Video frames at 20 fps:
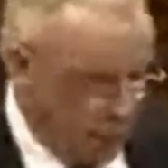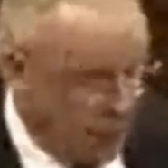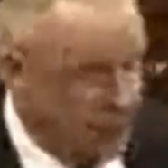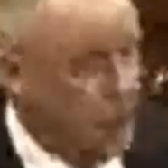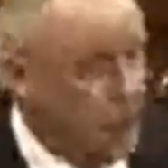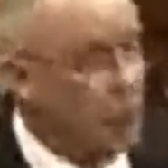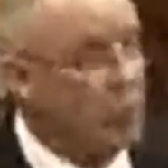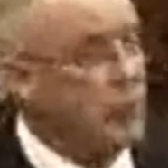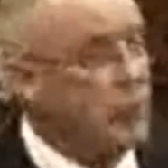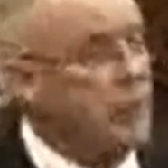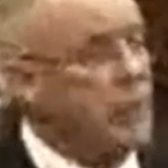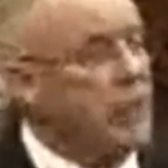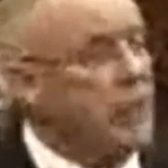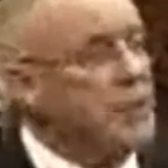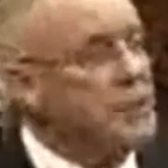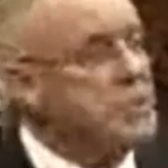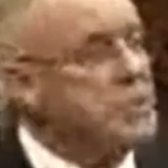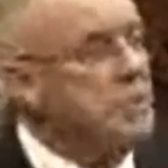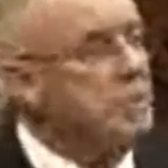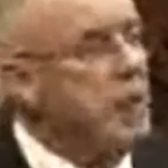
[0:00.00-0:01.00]
and the
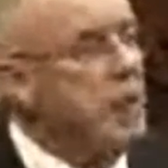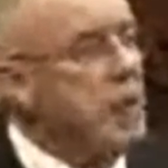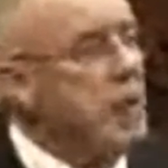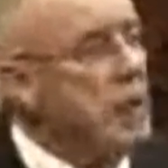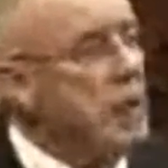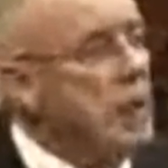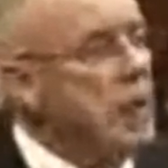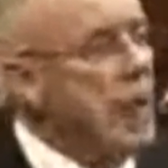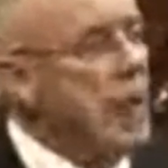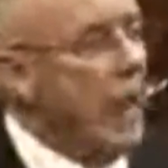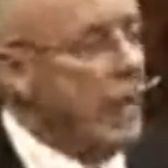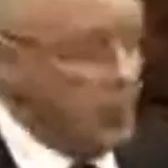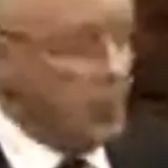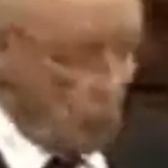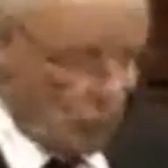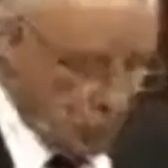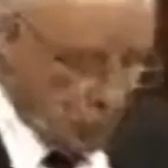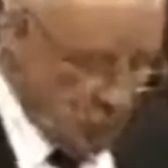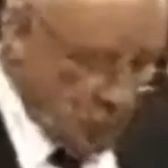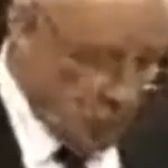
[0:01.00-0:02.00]
Greens, and
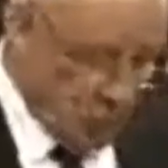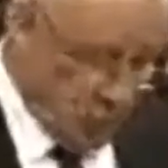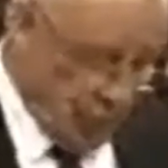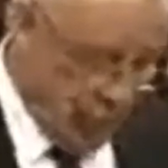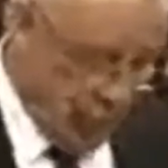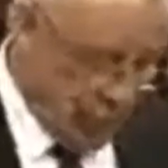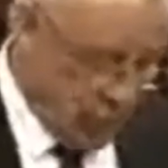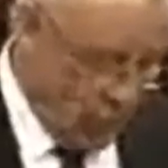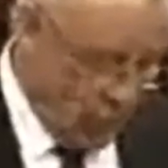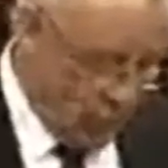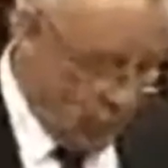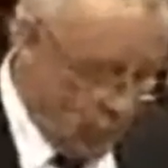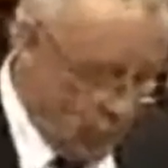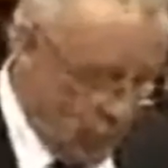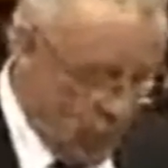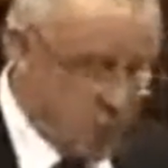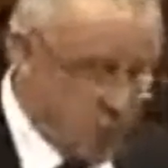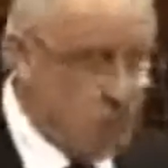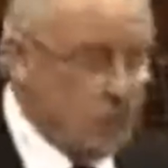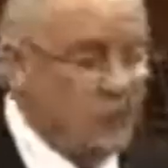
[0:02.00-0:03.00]
concentrate on the
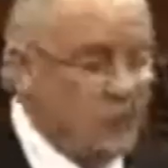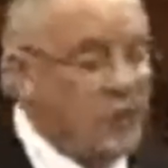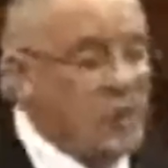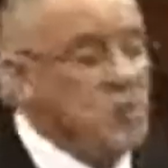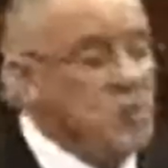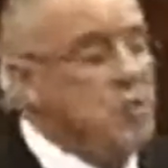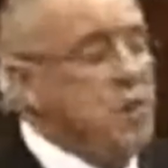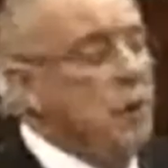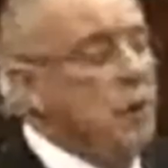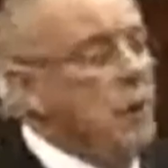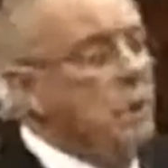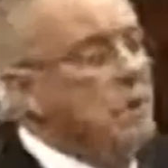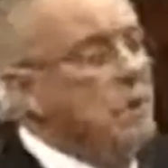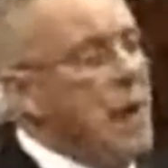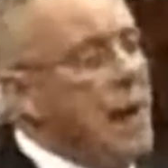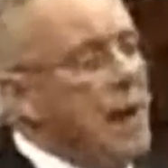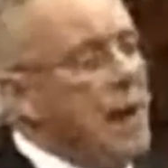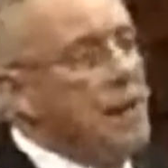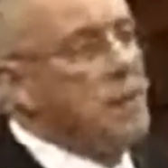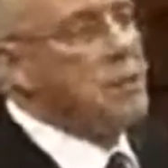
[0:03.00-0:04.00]
loss of historic
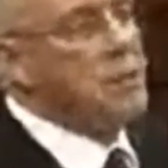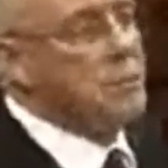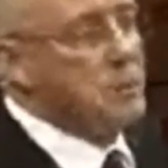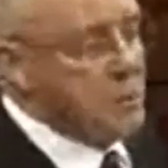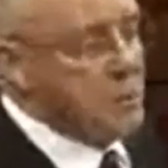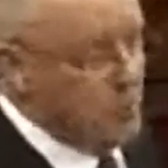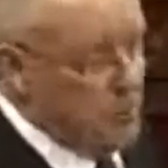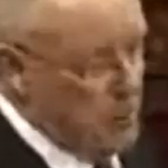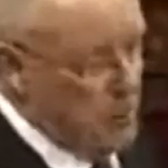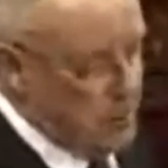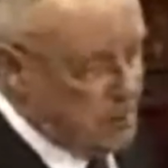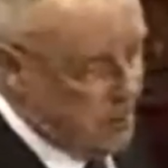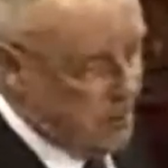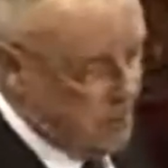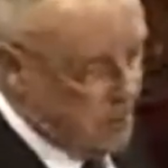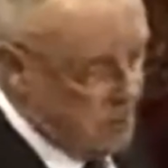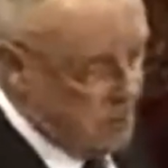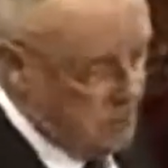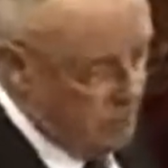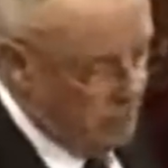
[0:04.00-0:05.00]
markets, Mr.
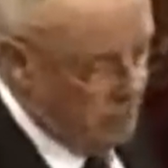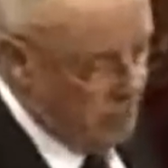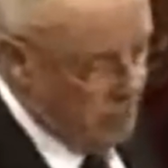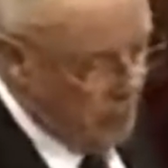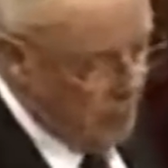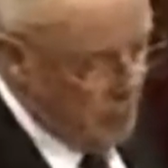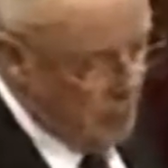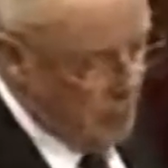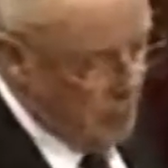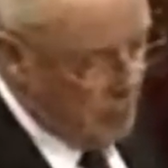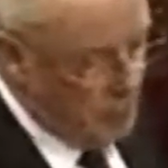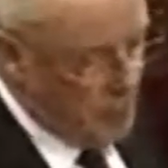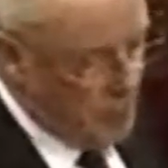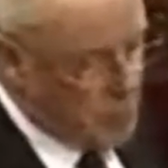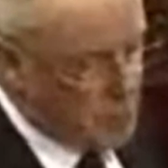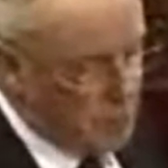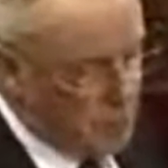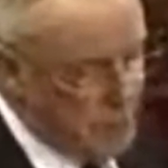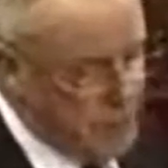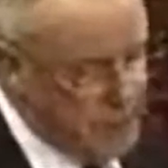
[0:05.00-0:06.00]
President. The
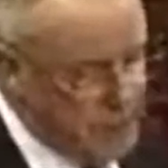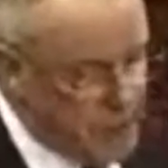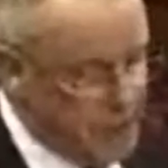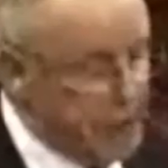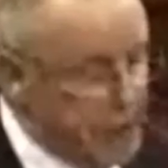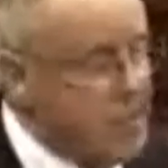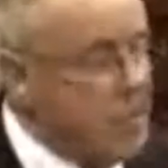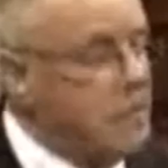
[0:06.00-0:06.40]
most recent